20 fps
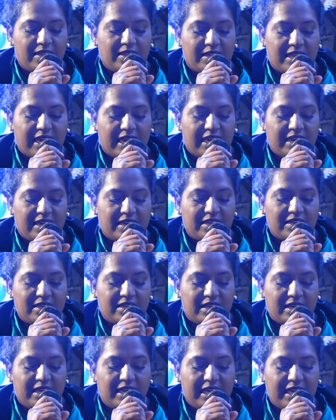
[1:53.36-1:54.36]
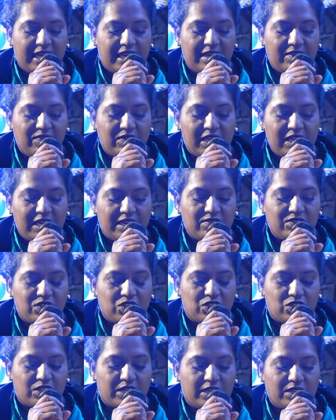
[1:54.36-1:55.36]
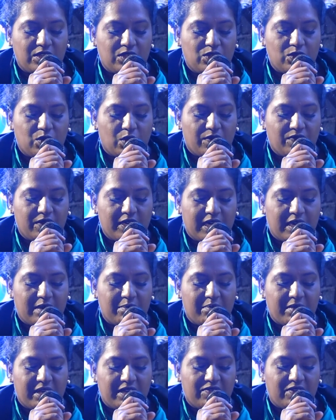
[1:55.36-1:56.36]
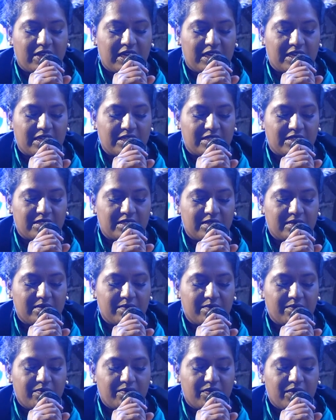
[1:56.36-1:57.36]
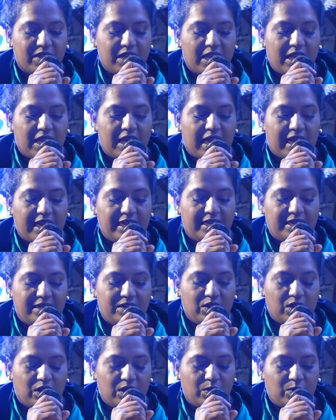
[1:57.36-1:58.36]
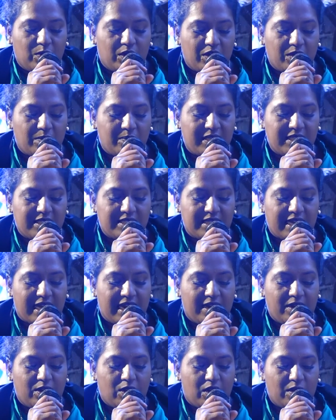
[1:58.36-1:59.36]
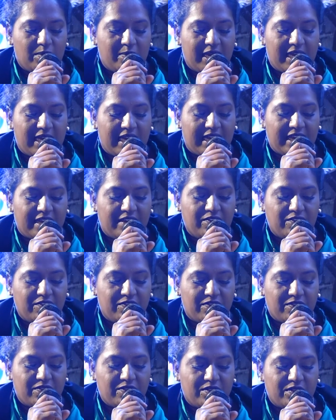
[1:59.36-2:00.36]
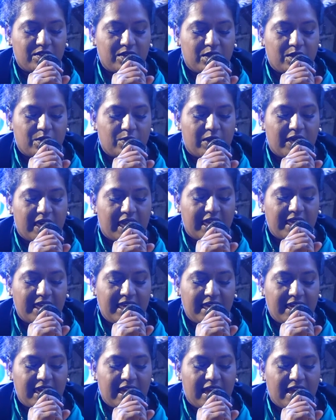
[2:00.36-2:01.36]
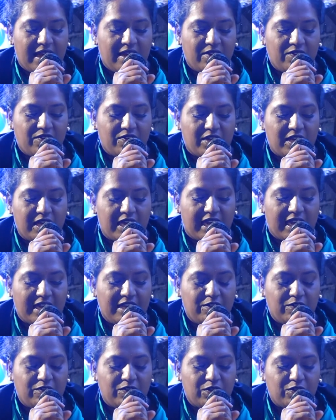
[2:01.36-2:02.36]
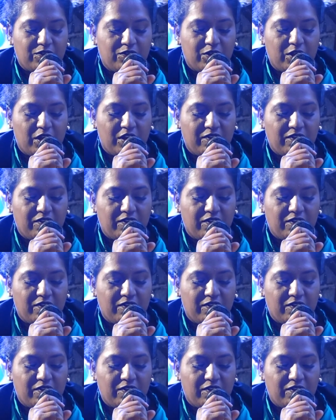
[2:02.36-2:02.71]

that He will give strength to overcome my weakness. I did not want to be sad all my life when I can have a life full